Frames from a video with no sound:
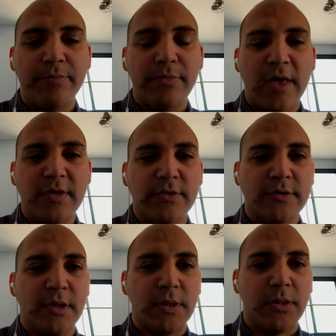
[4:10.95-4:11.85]

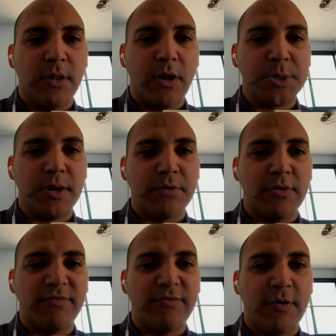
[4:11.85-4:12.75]
I think there's a
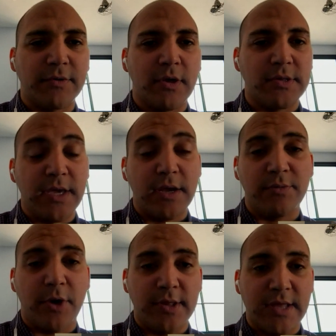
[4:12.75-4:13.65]
large number of folks
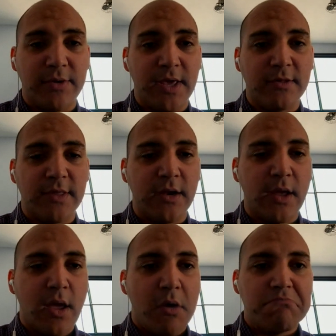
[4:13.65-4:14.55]
on standards bodies
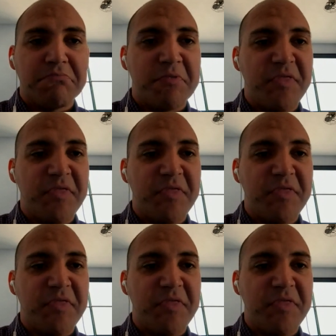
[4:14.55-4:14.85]
nowadays that